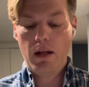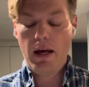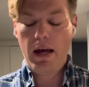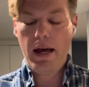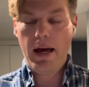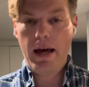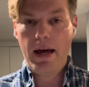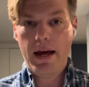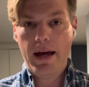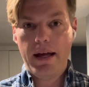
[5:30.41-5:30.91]

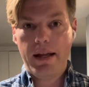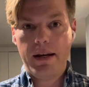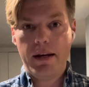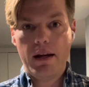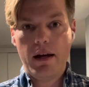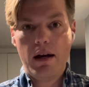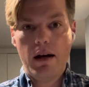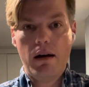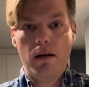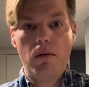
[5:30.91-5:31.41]

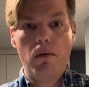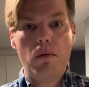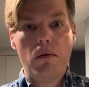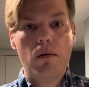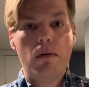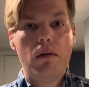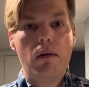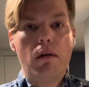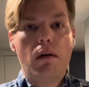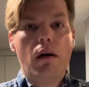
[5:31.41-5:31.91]
And
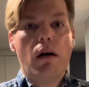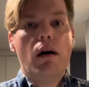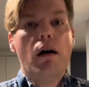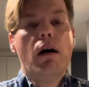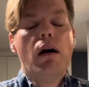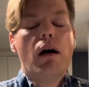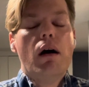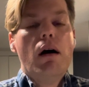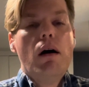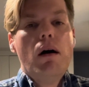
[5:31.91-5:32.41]

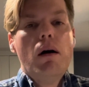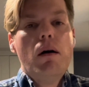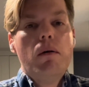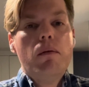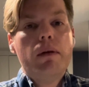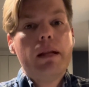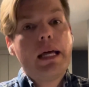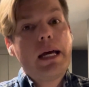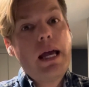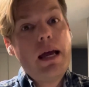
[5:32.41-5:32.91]

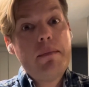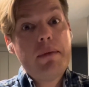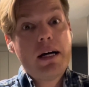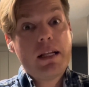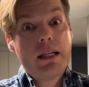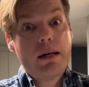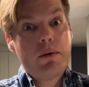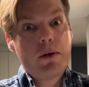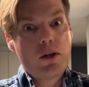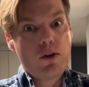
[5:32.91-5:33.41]
when they came out,
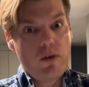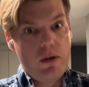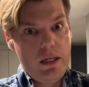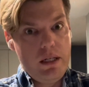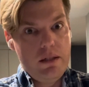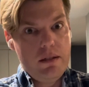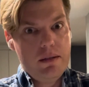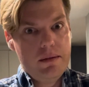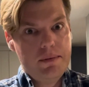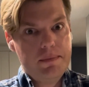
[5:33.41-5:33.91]
they were green.